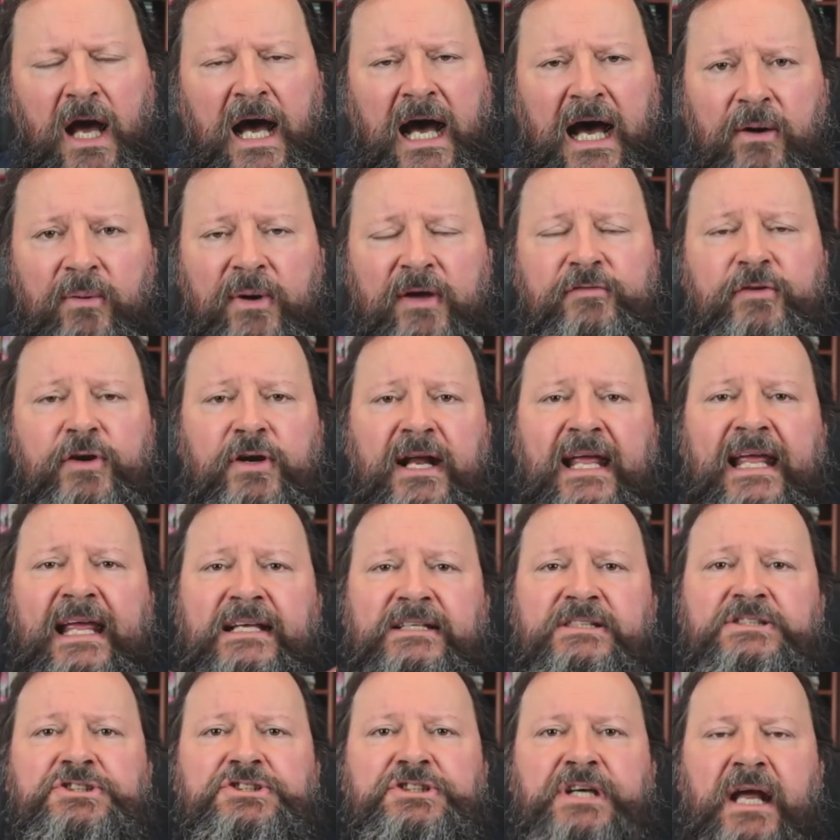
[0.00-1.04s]
However,
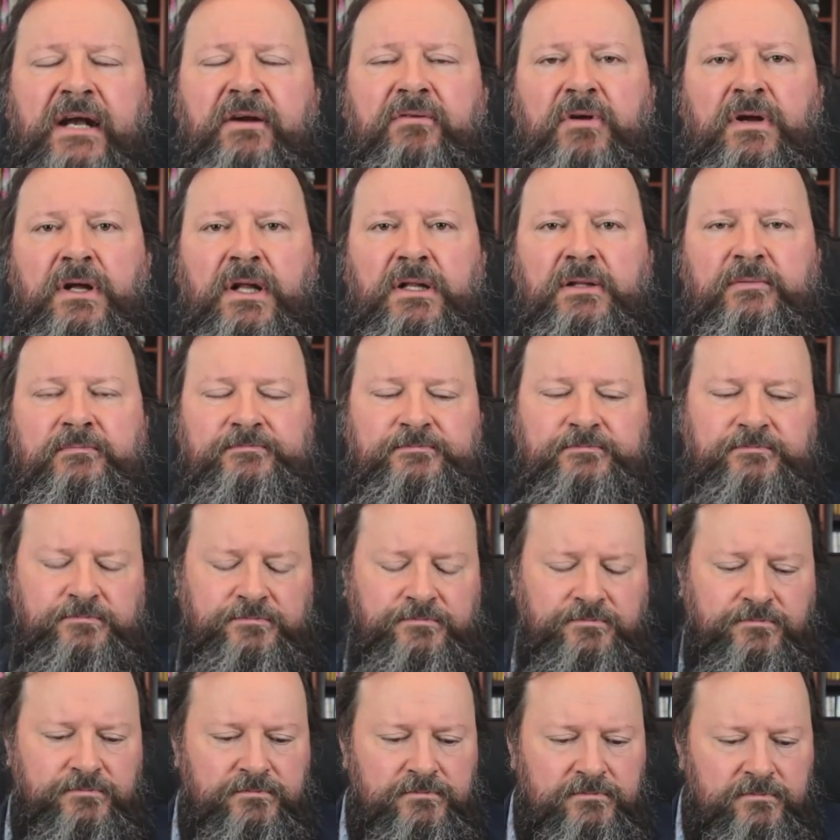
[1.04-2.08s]
in general,
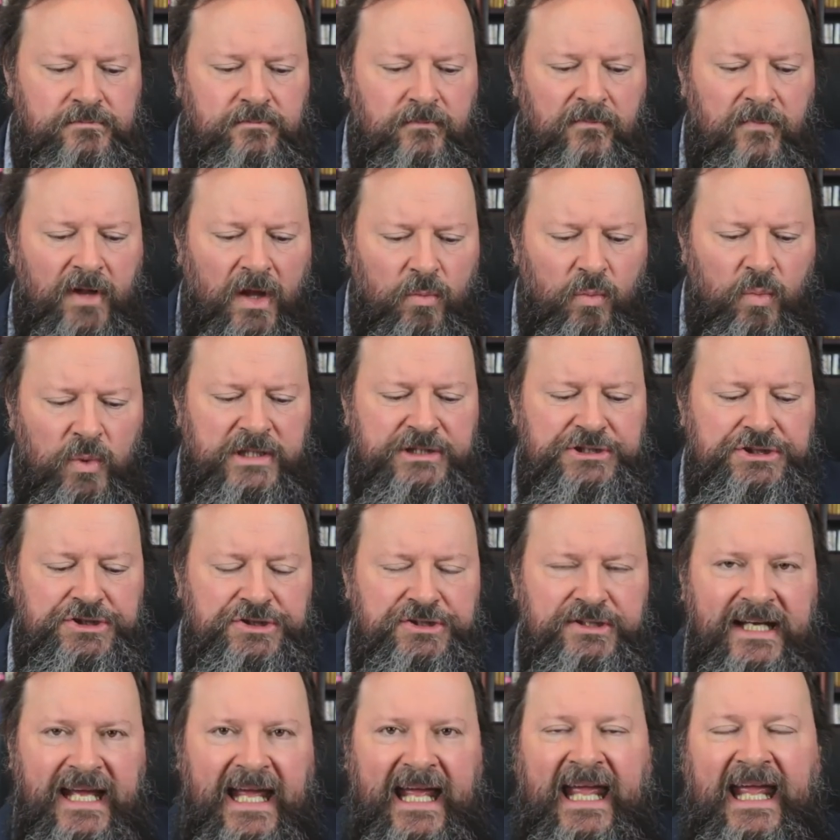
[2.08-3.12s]
we
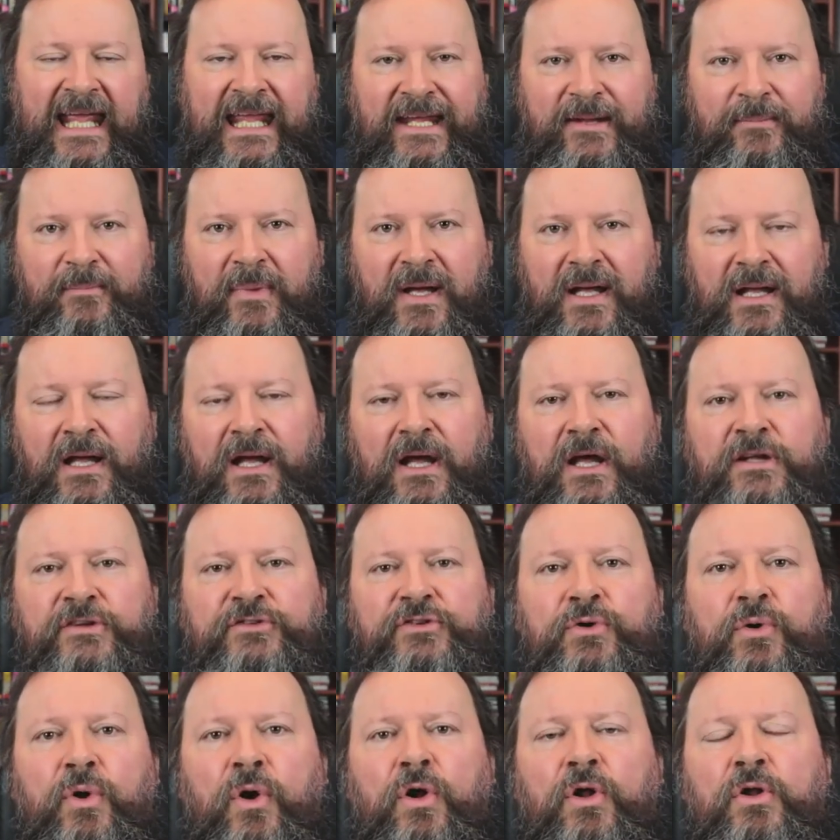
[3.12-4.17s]
should aim
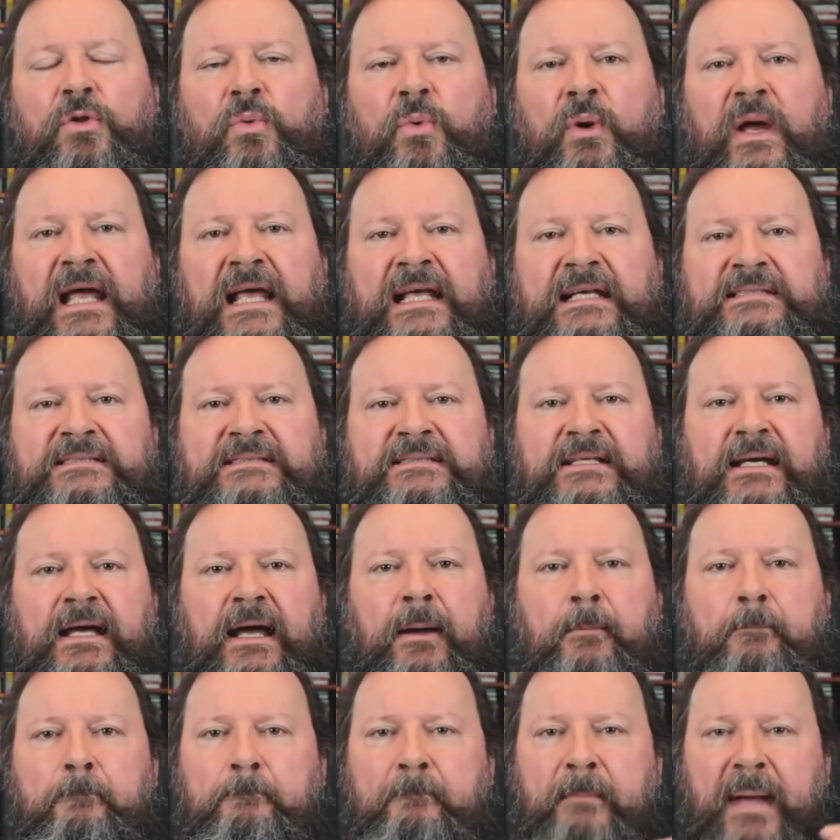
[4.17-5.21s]
to always
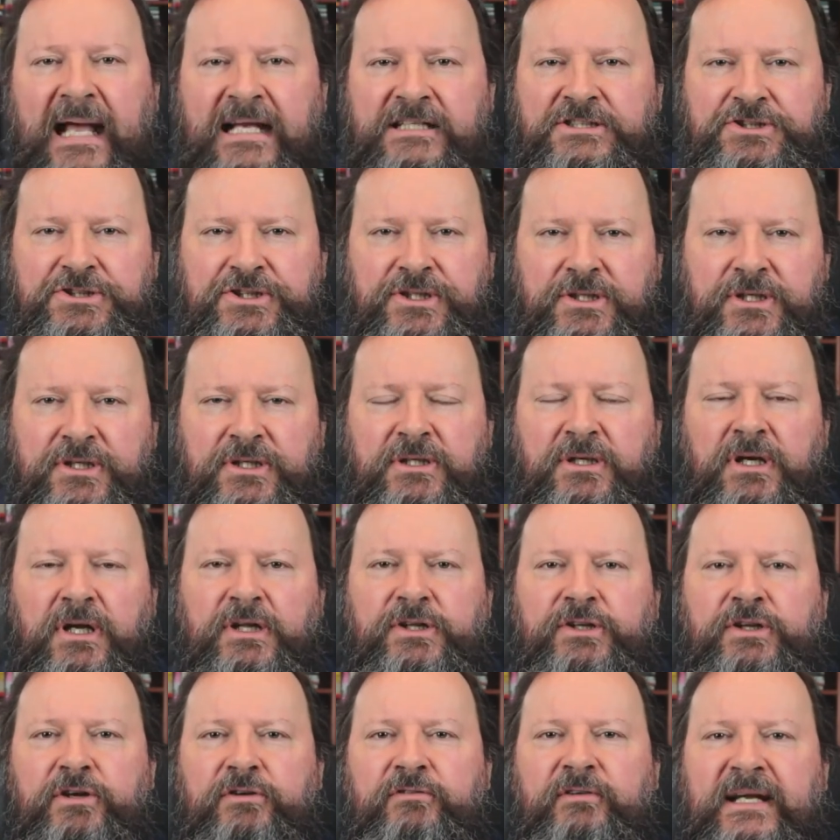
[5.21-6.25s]
measure
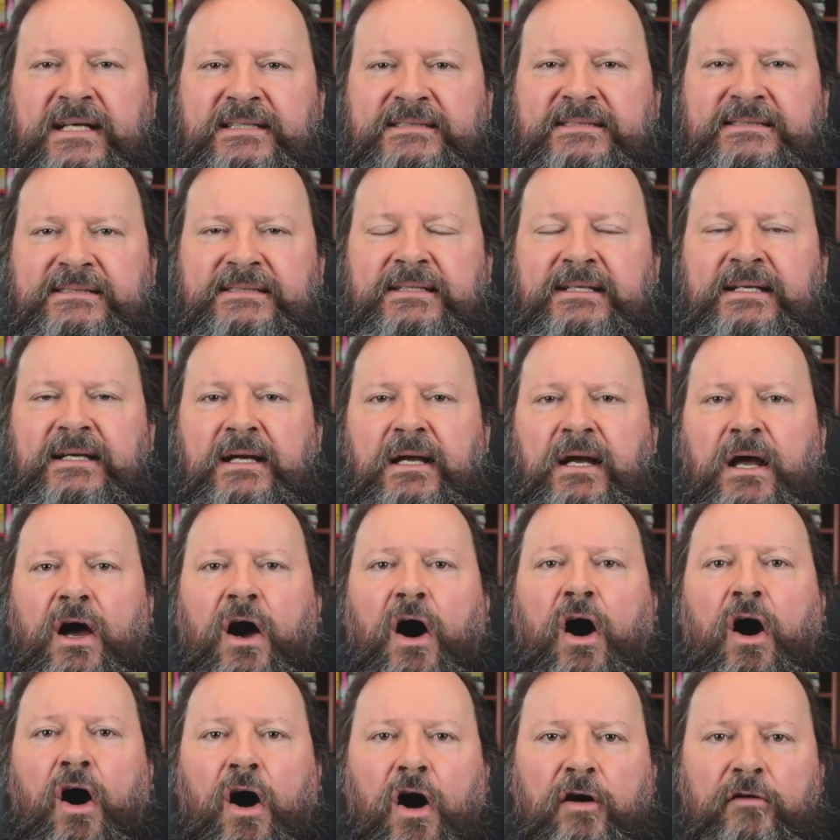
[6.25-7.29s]
the risk
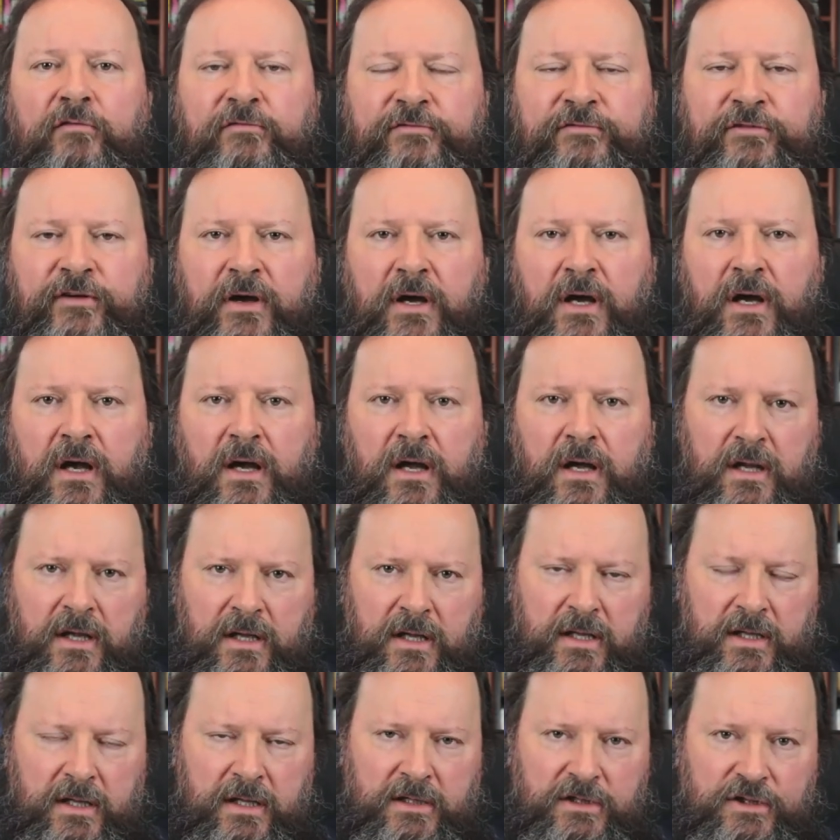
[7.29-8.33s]
of
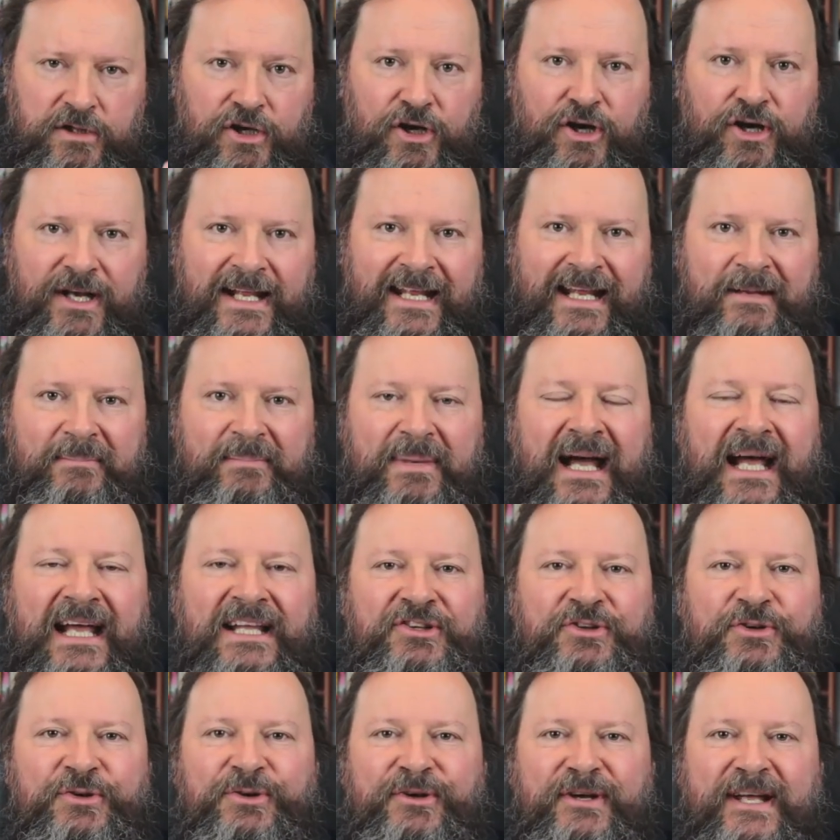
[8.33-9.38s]
learning by
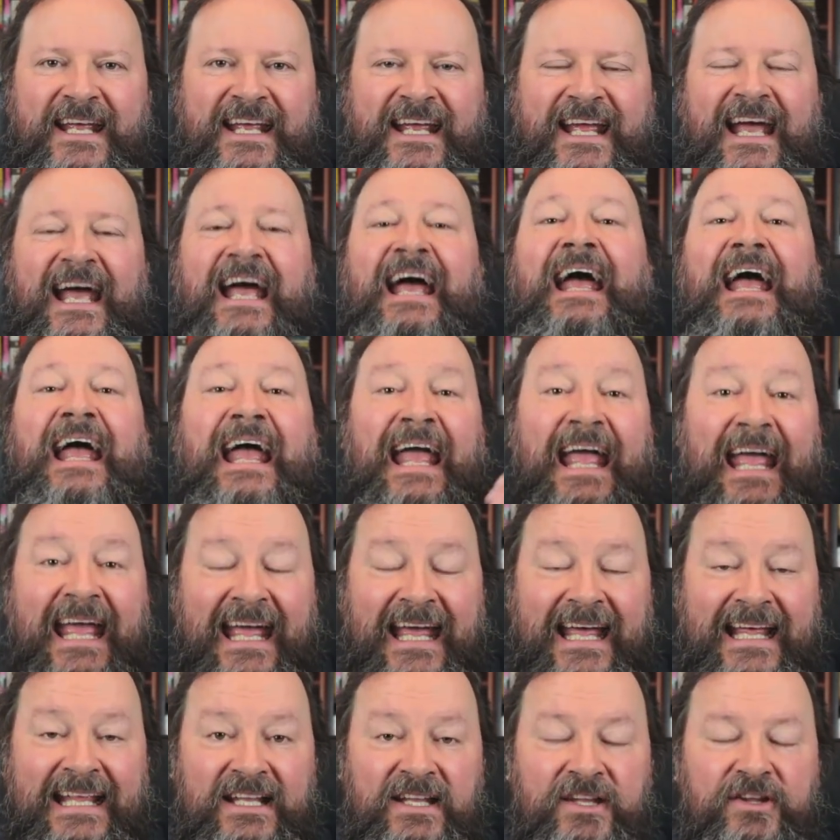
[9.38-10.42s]
doing
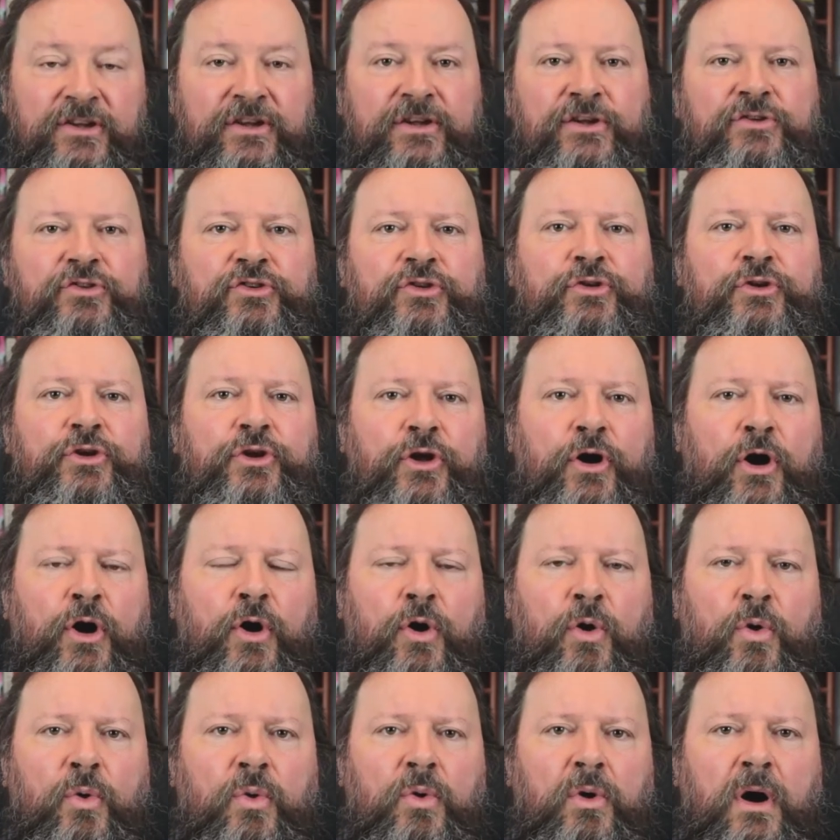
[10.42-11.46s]
and to
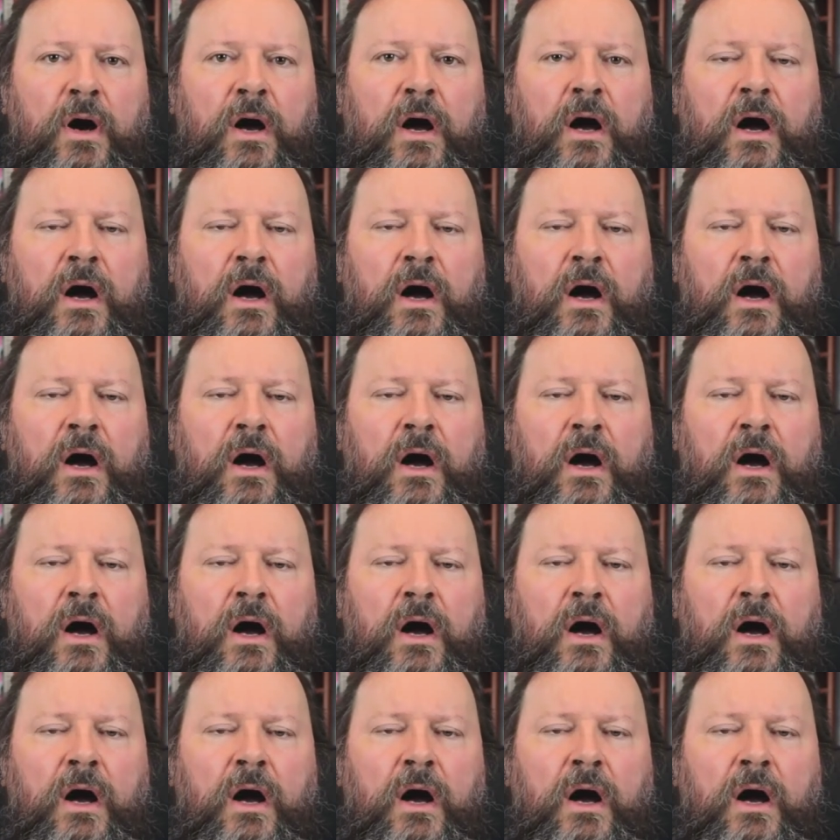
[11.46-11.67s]
know